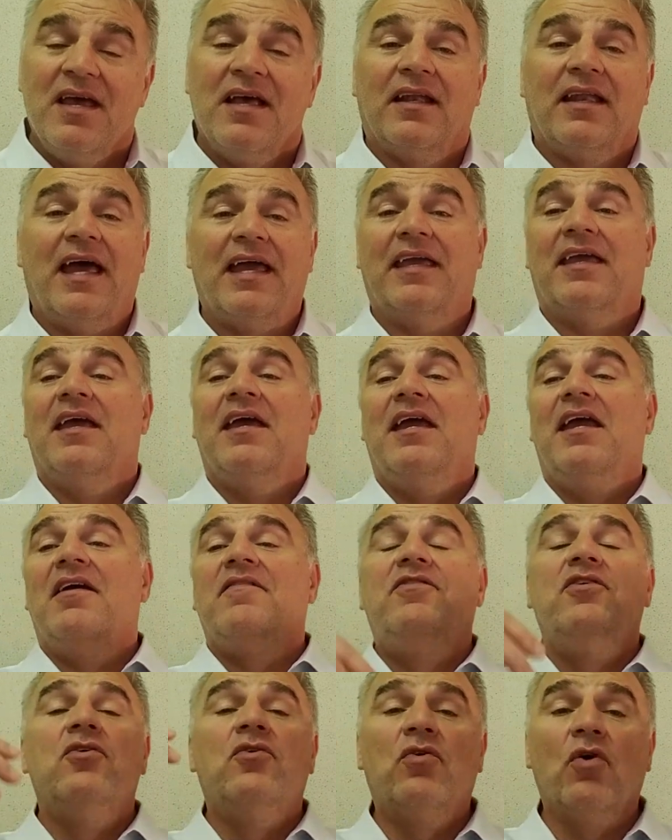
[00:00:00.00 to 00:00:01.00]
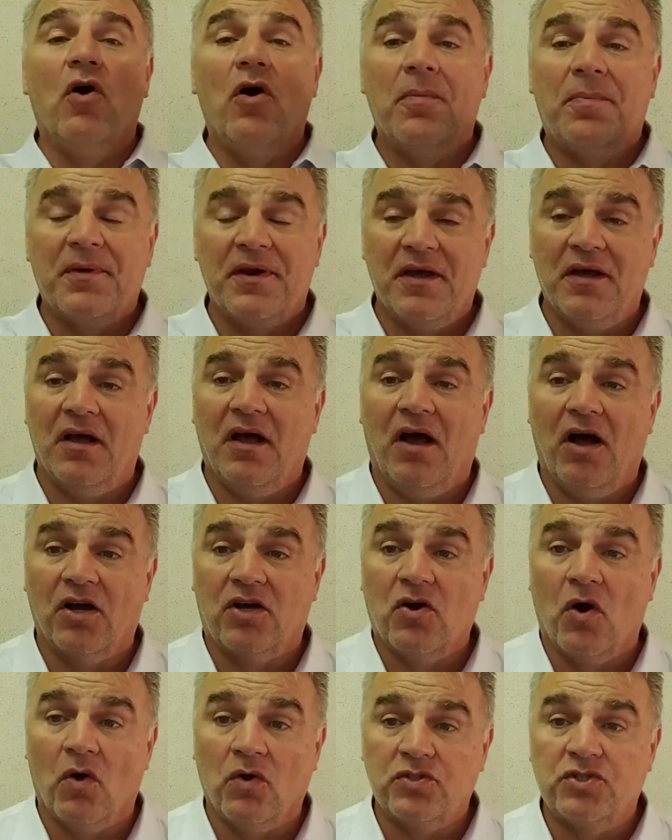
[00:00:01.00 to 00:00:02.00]
Like, if you grew up in a
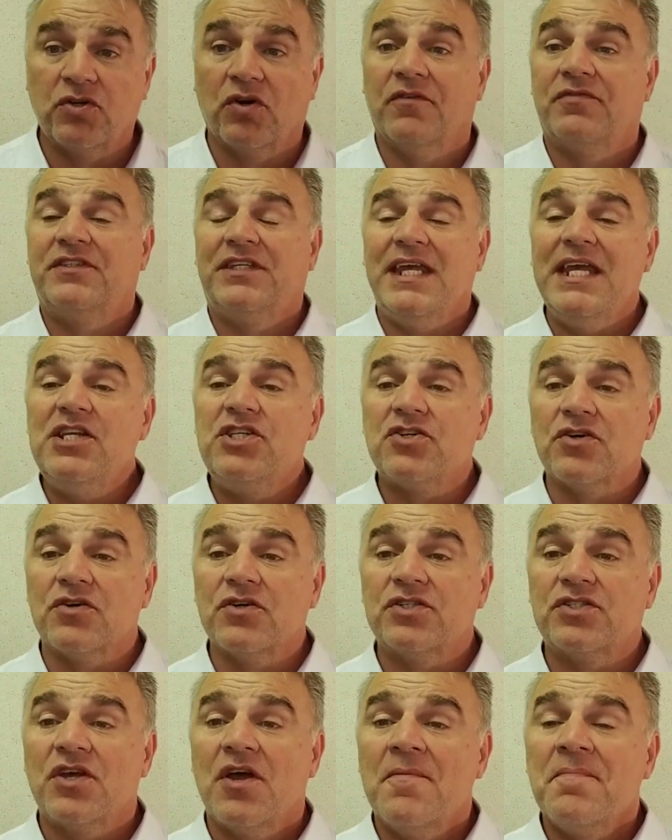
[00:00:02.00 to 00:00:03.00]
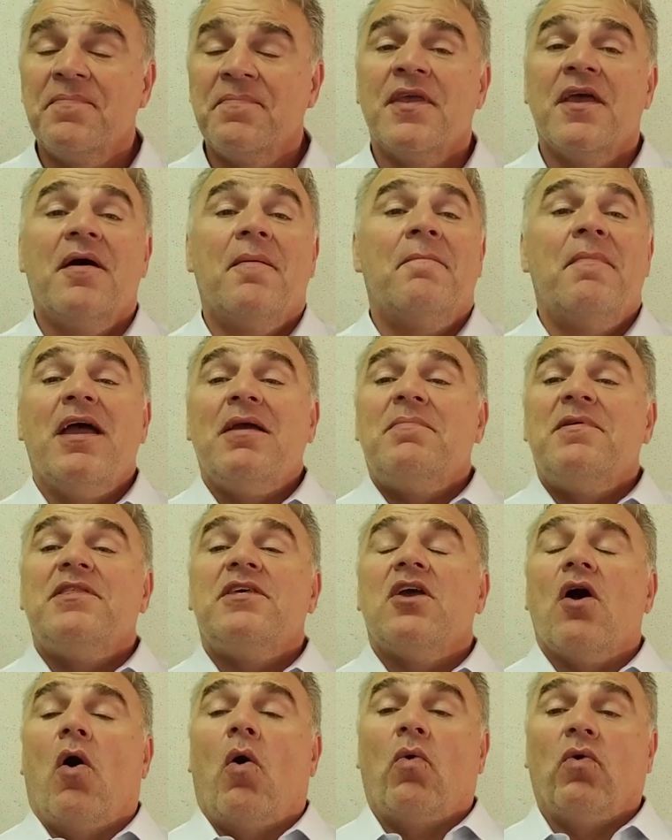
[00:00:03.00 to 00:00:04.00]
culture of teachers, maybe
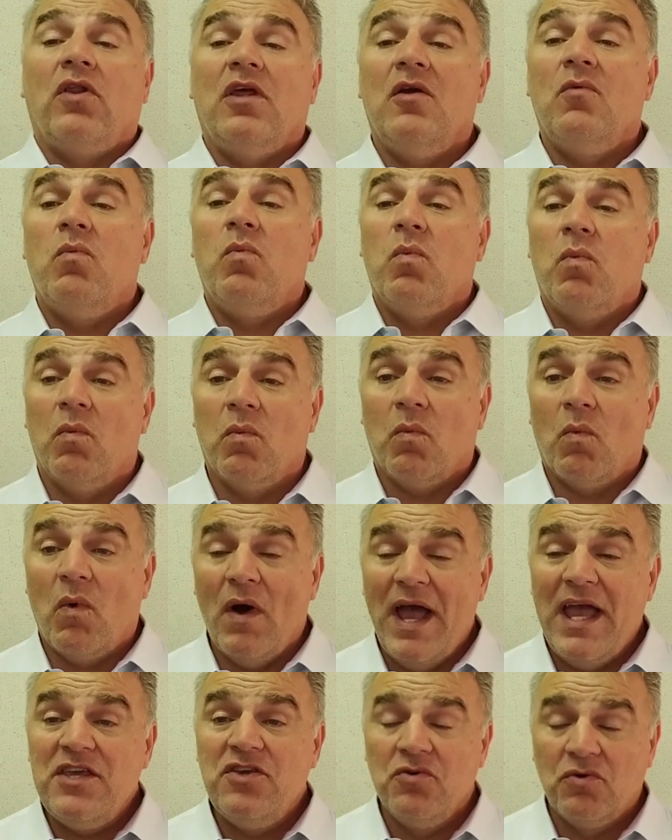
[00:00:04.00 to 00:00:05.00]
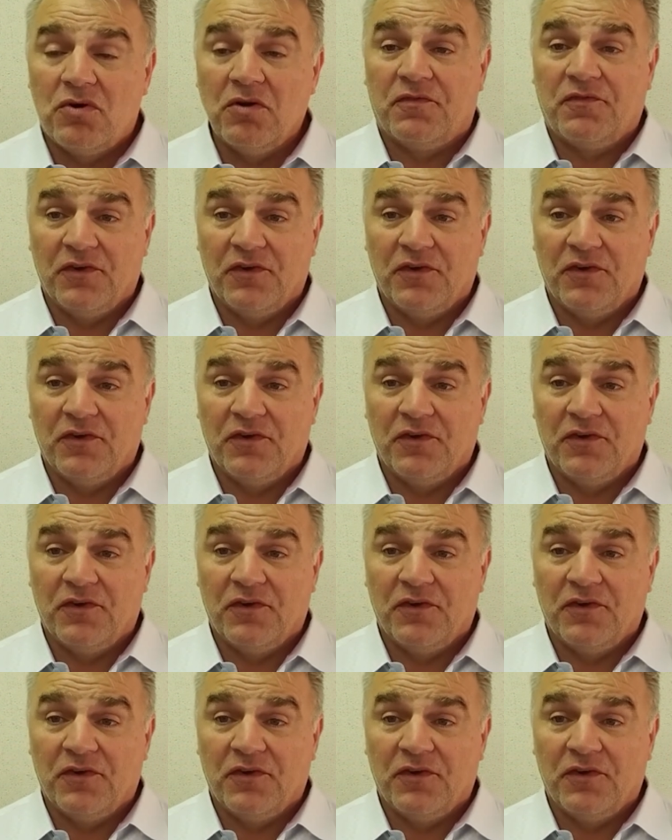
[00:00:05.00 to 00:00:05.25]
the only way you could